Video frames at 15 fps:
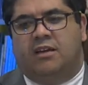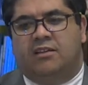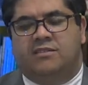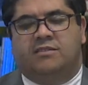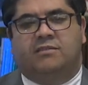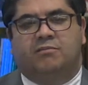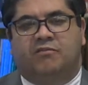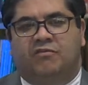
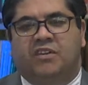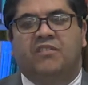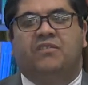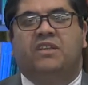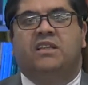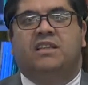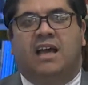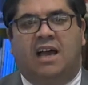
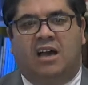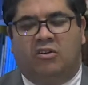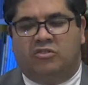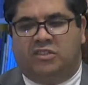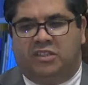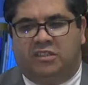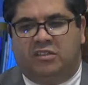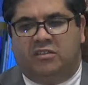
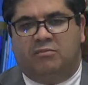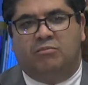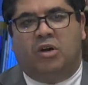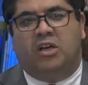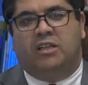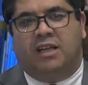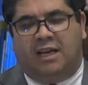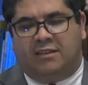50,000
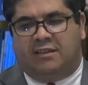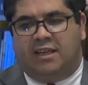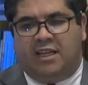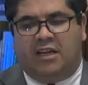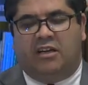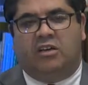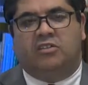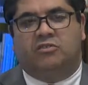by that
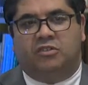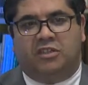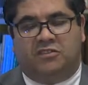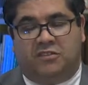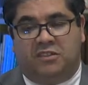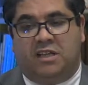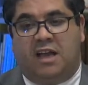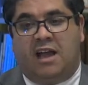area, so you can
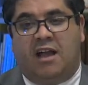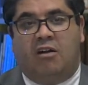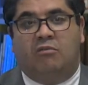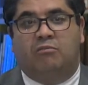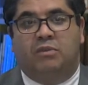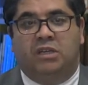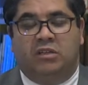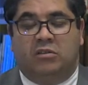see how
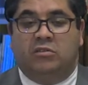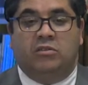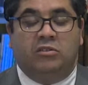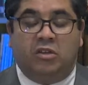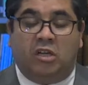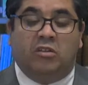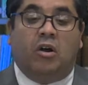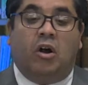big.
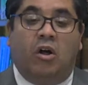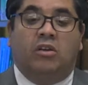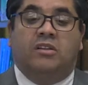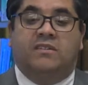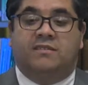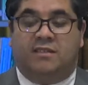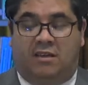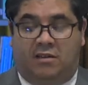Not all
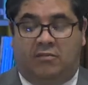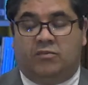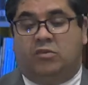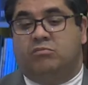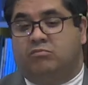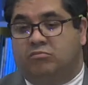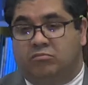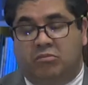these,
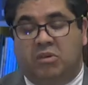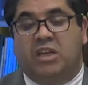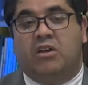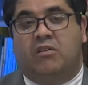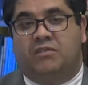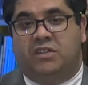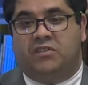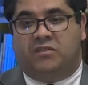so many
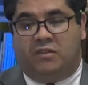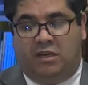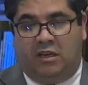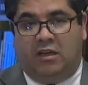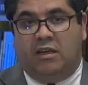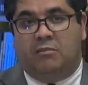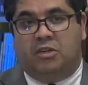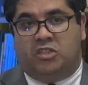of these
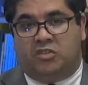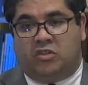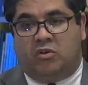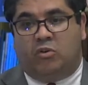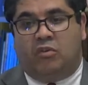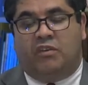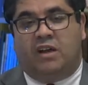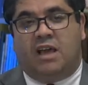images are
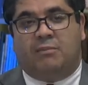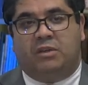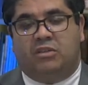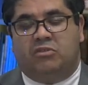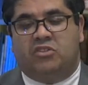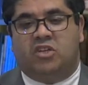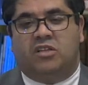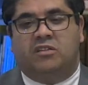overlapping
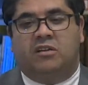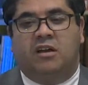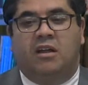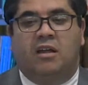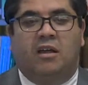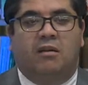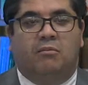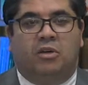to each other,
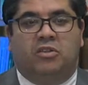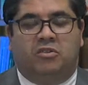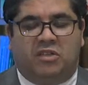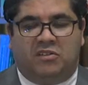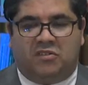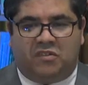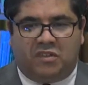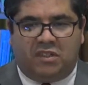but you
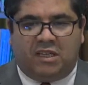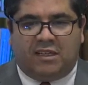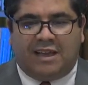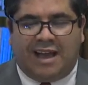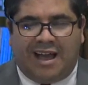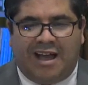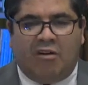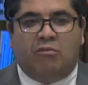can see that
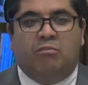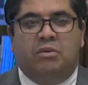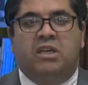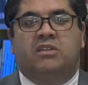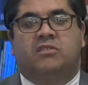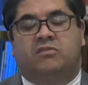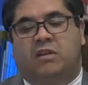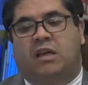how big
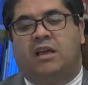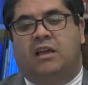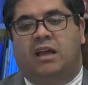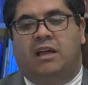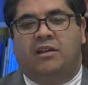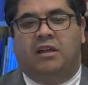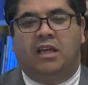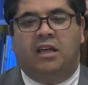
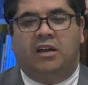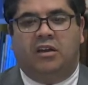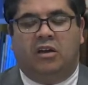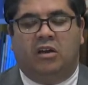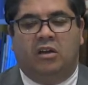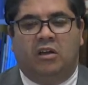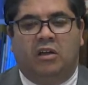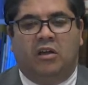an area
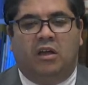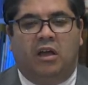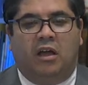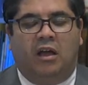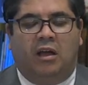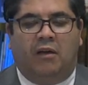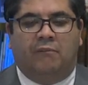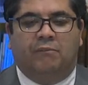
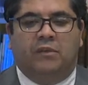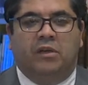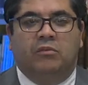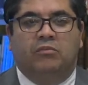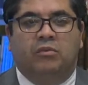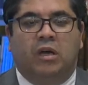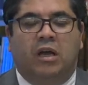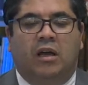
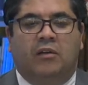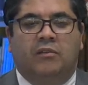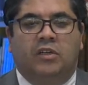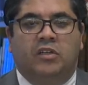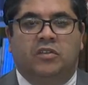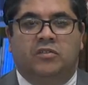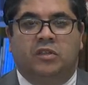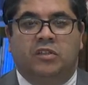
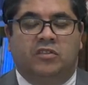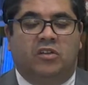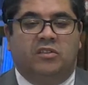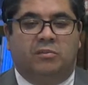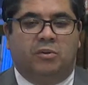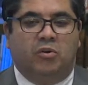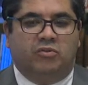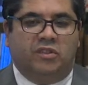is under
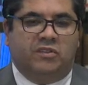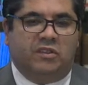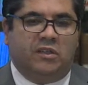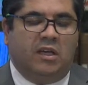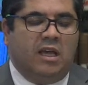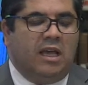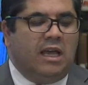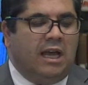processing.
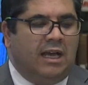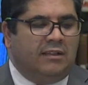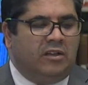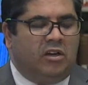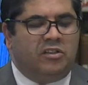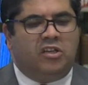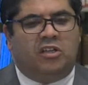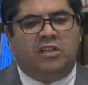And then
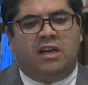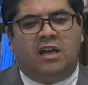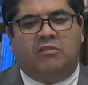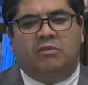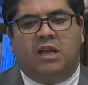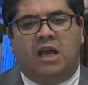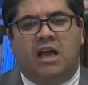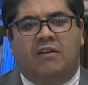on the other hand,
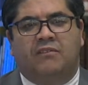we have